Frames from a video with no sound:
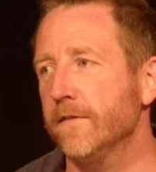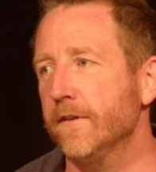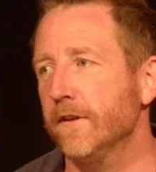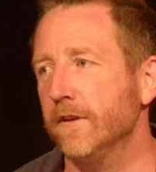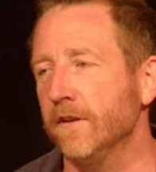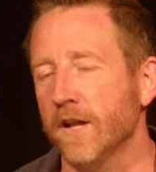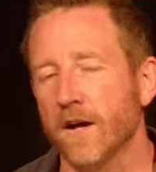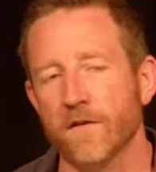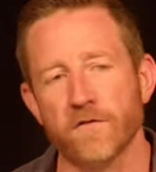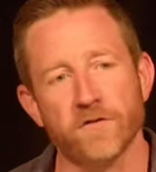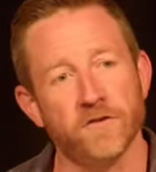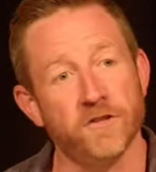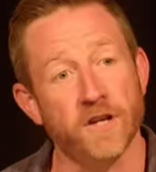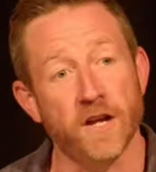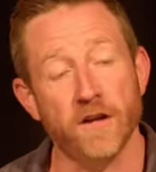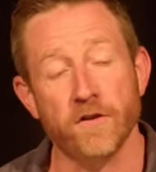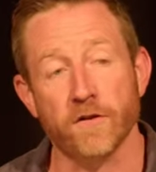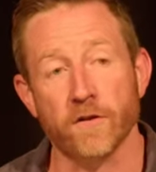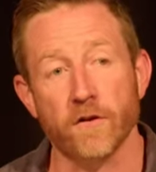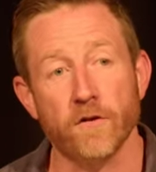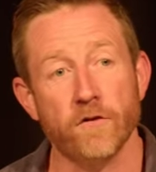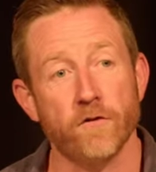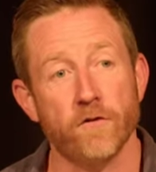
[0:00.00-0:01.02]
Loves
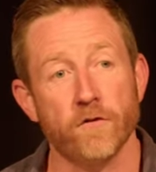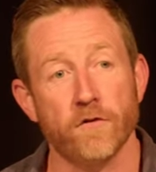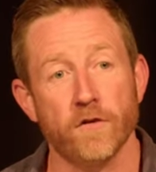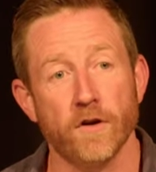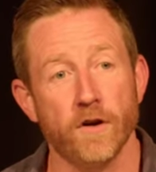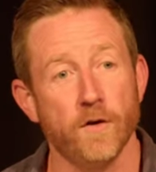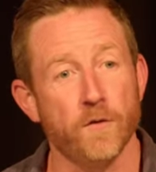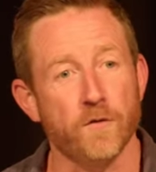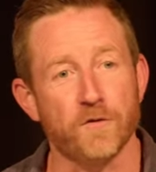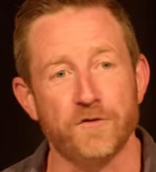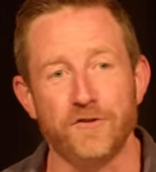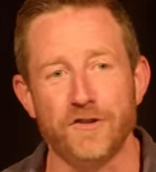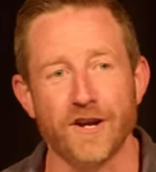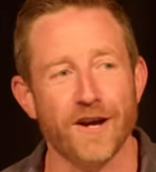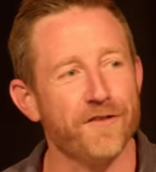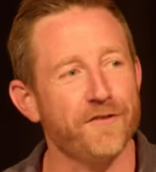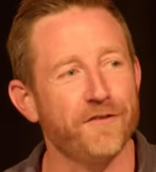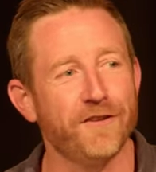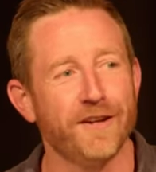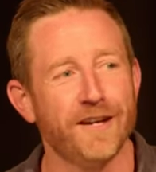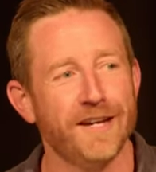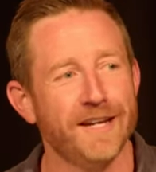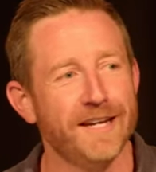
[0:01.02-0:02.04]
Jesus, who's
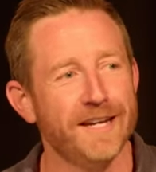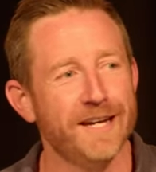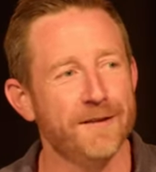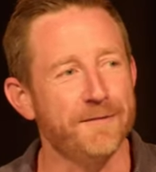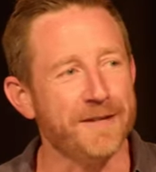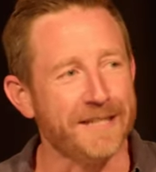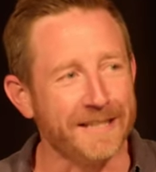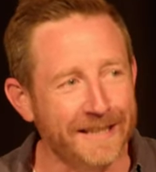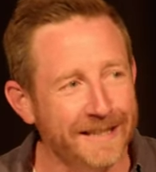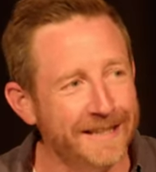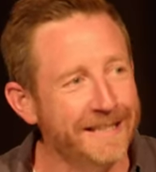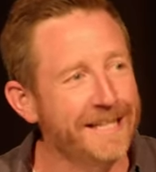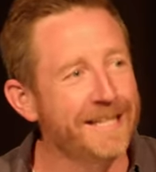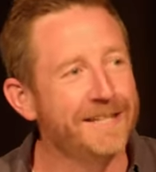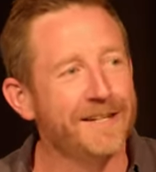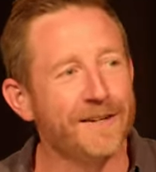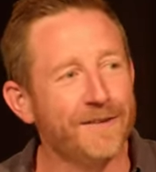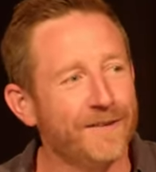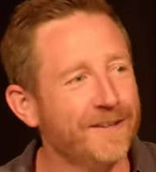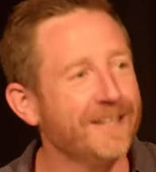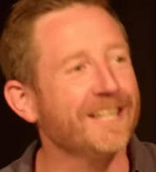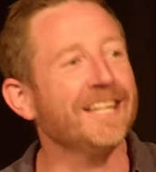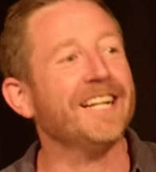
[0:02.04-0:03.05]
just, I think,
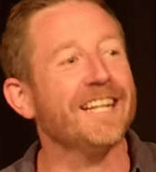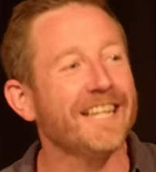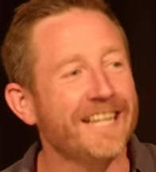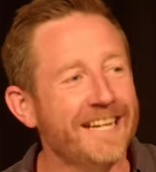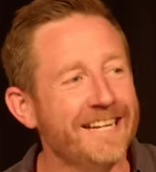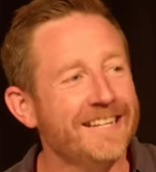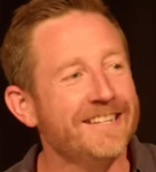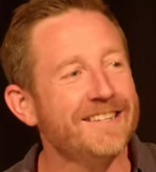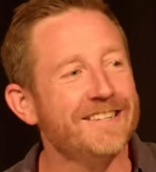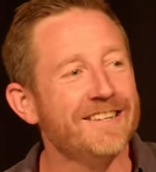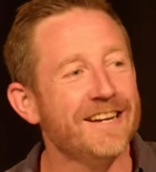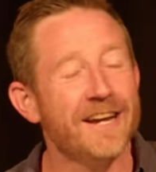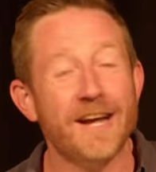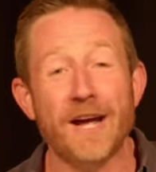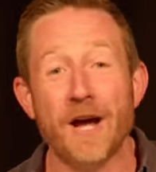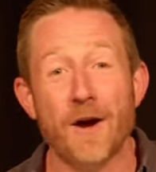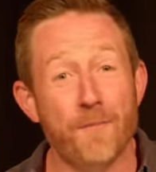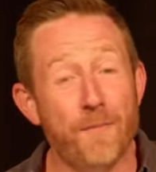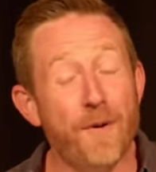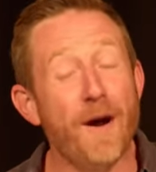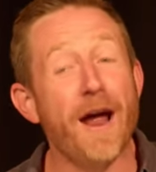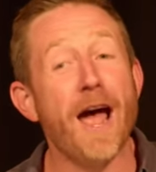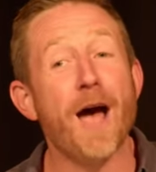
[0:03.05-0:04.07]
literally
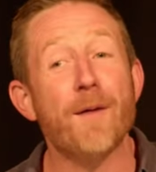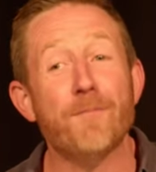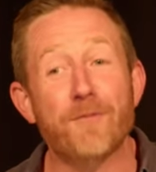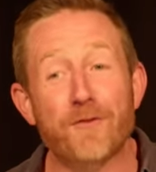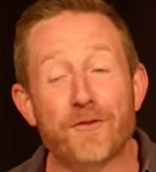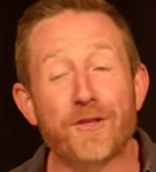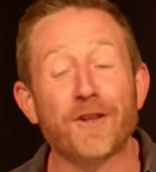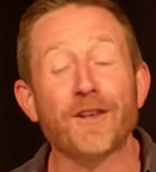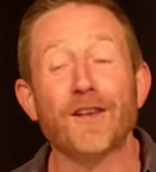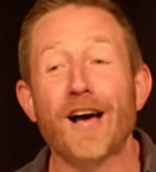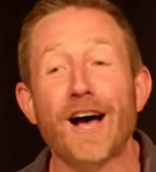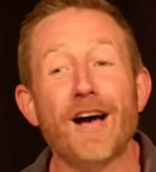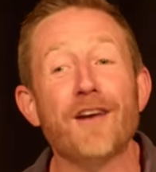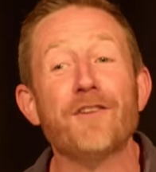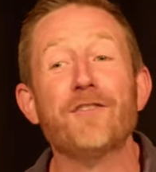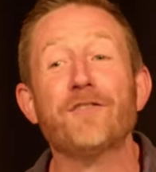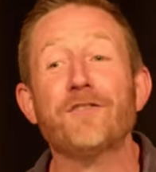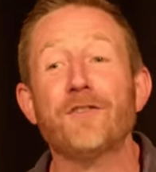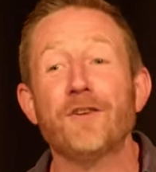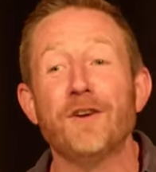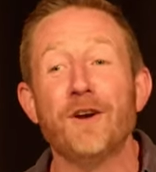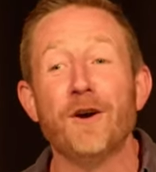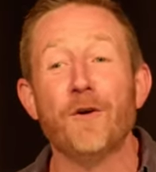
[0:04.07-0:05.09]
perhaps the
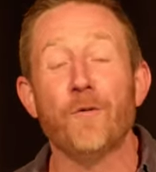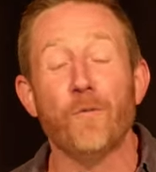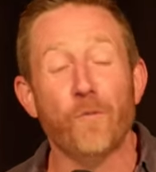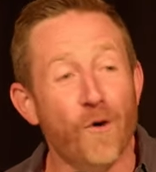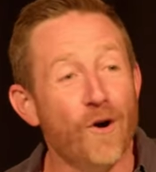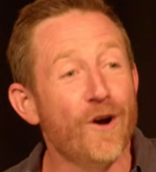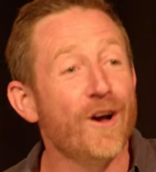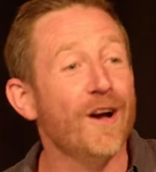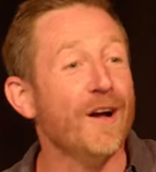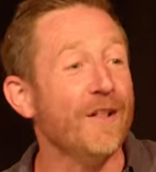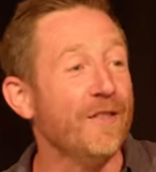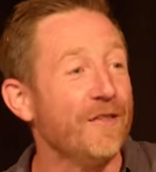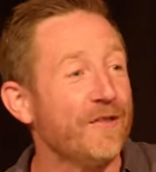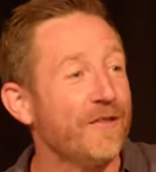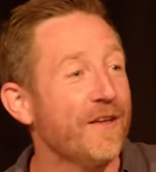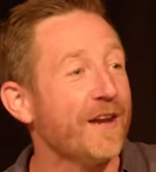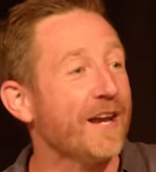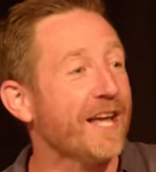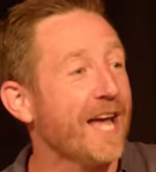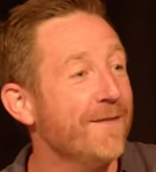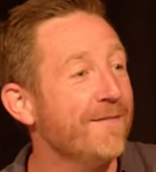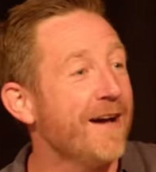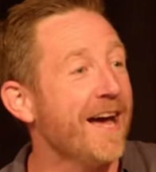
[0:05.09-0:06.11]
last words that have
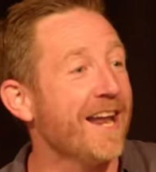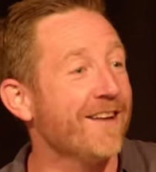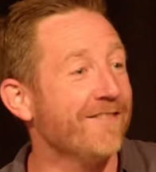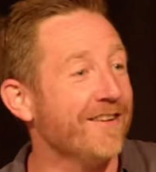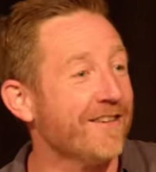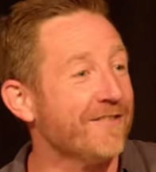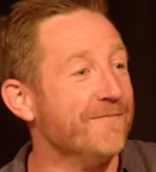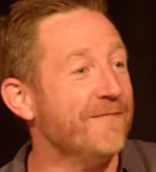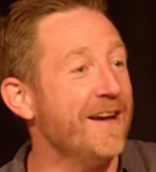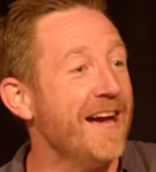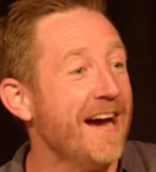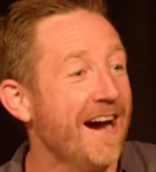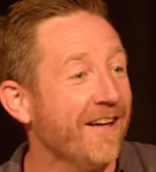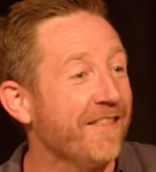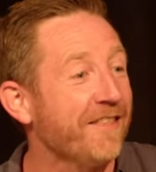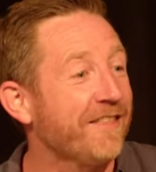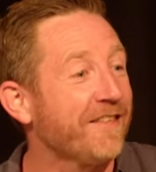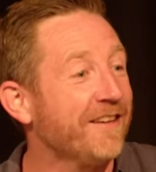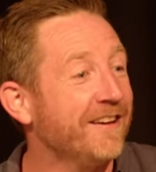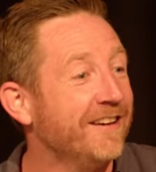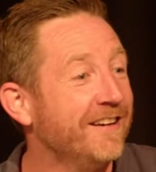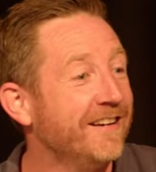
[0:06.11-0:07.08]
come out of his mouth